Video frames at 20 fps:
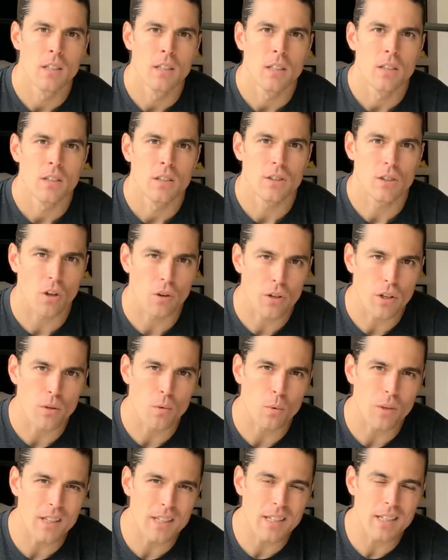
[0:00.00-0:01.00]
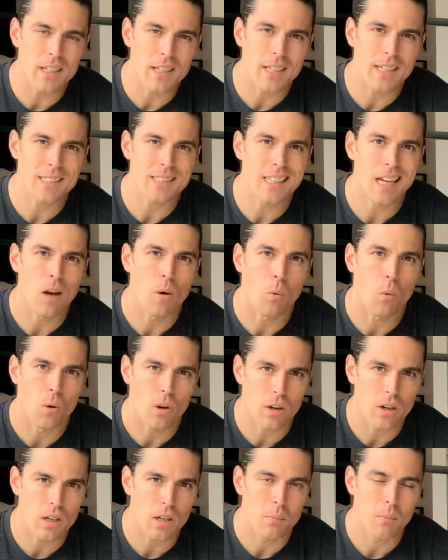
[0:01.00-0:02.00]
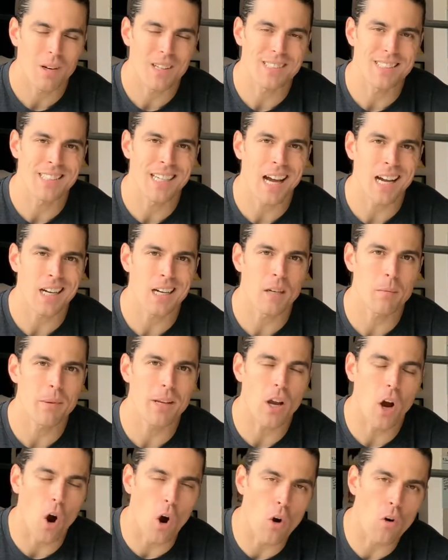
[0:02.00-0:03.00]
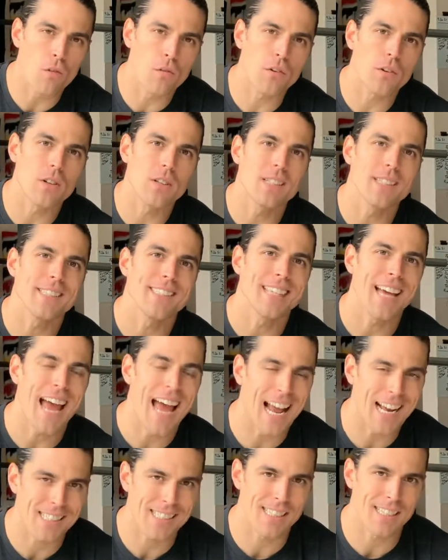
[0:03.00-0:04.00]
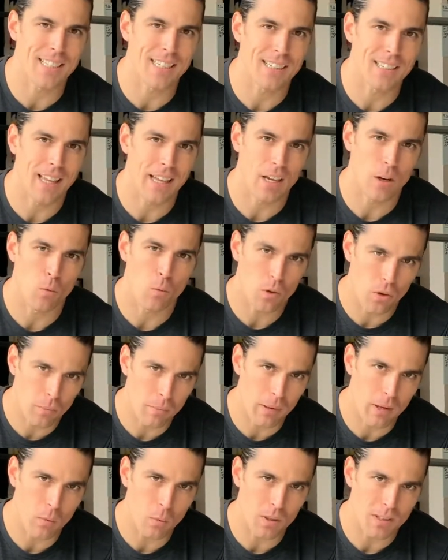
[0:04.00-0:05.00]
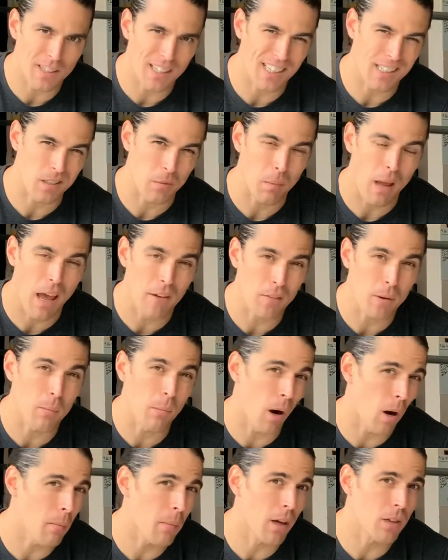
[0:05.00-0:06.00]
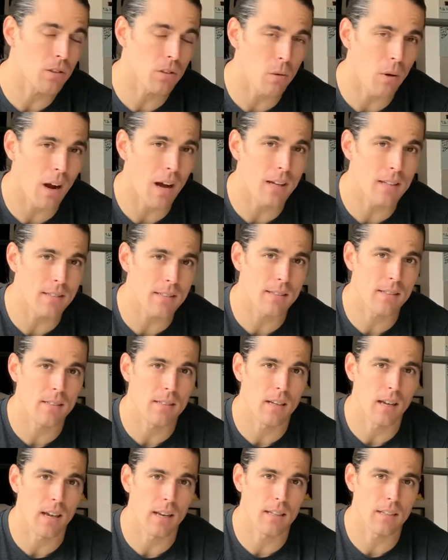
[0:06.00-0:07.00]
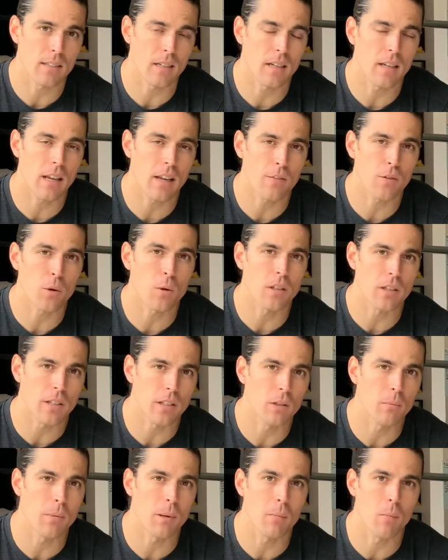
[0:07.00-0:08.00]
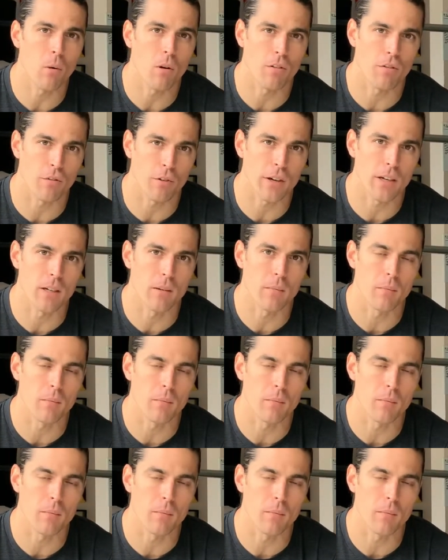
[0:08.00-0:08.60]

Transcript: So you're really gonna get that work, but it's not gonna be overly taxing like it would be with like some heavy barbell squats, and it's gonna give you a little bit more freedom.